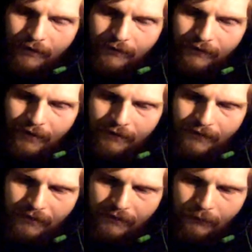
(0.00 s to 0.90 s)
says
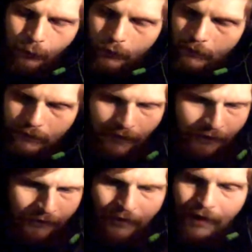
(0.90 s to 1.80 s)
we're not
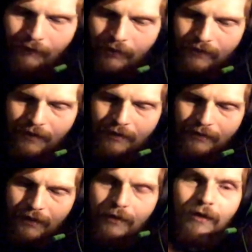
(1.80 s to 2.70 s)
going to have this
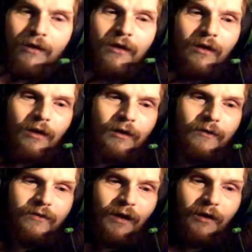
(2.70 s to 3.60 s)
ending.
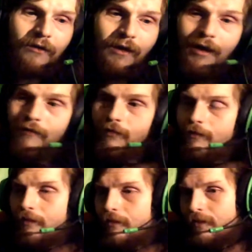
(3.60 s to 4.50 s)
He's not going to have
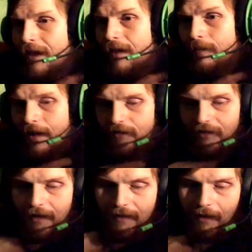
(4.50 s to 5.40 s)
that match
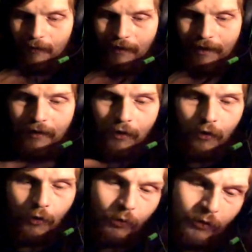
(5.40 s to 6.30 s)
end that way.
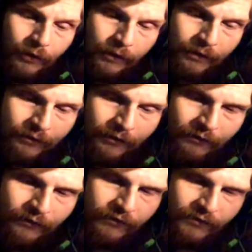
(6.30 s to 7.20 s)
We're in
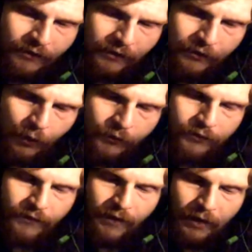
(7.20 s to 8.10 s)
sudden
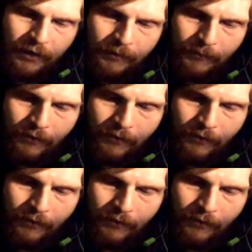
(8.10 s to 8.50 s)
overtime.